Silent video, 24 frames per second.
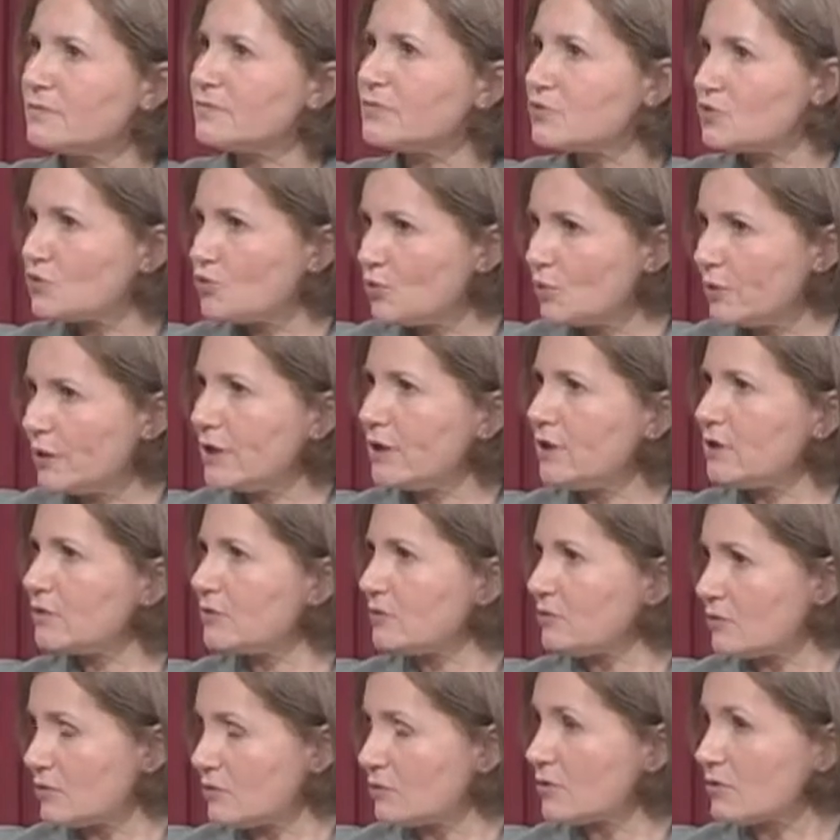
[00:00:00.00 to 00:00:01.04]
tweak
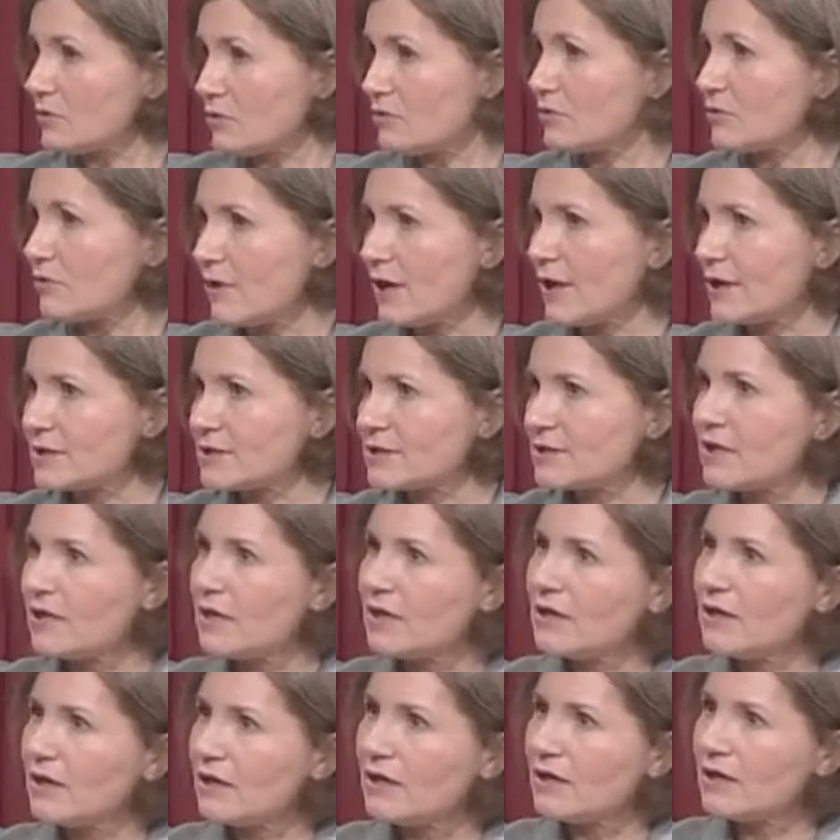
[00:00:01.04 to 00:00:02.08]
or correct
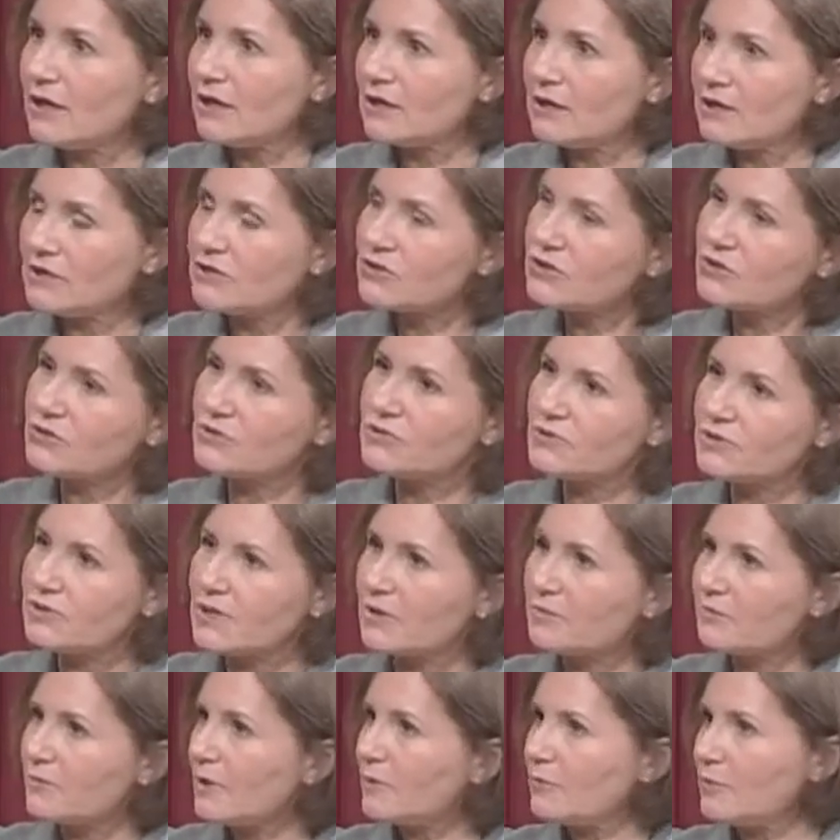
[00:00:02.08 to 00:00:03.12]
issues
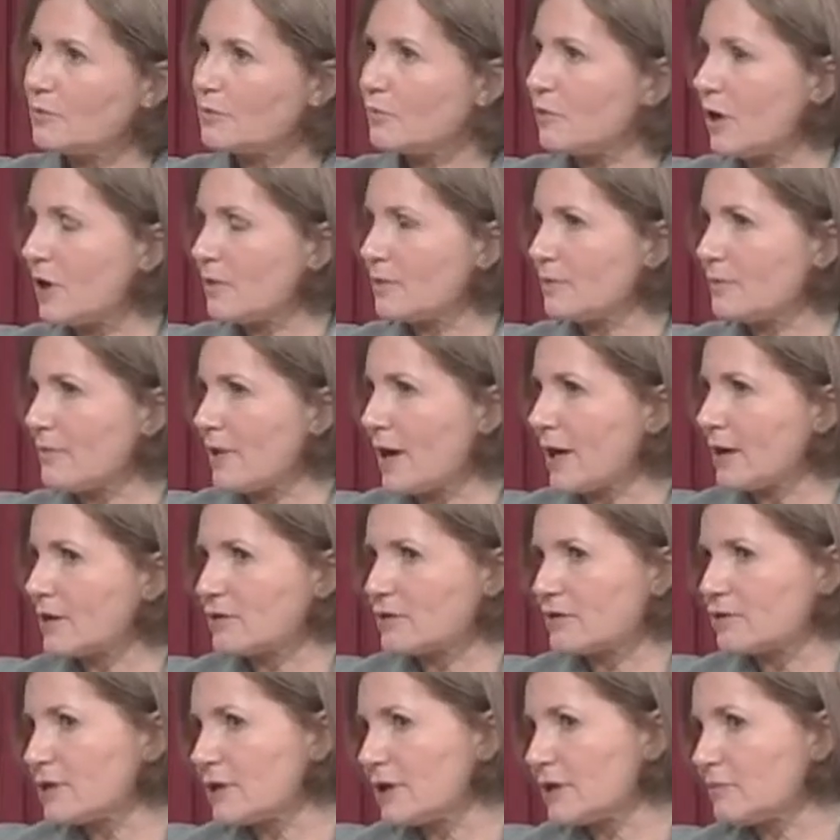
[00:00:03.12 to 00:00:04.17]
that may be
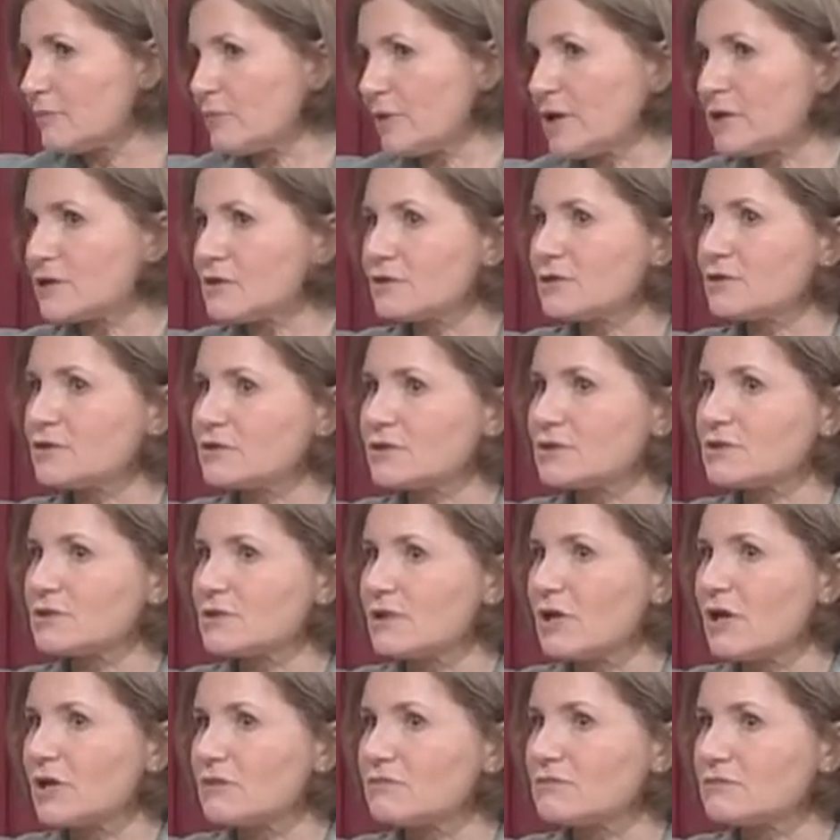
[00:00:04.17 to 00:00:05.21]
problematic or that a patient is just
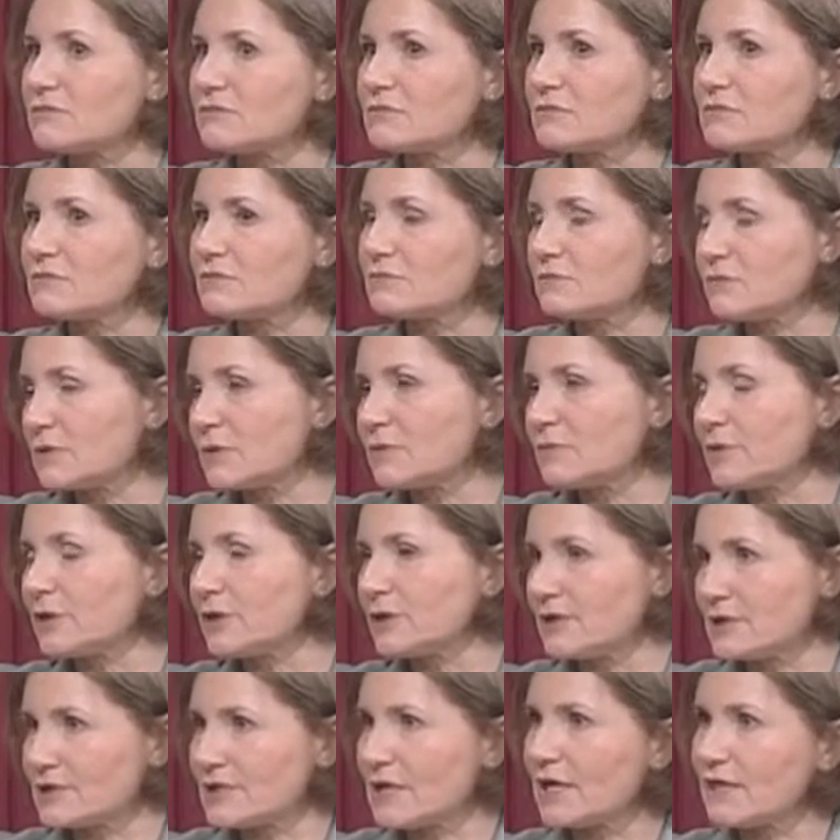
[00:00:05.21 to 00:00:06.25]
not
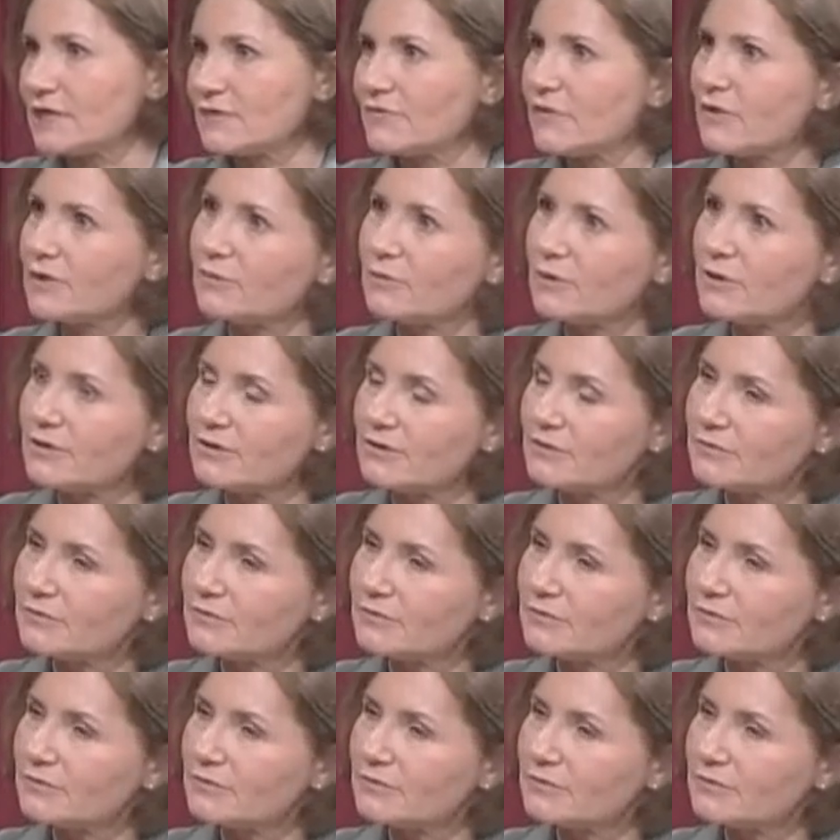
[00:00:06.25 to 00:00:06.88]
completely satisfied with.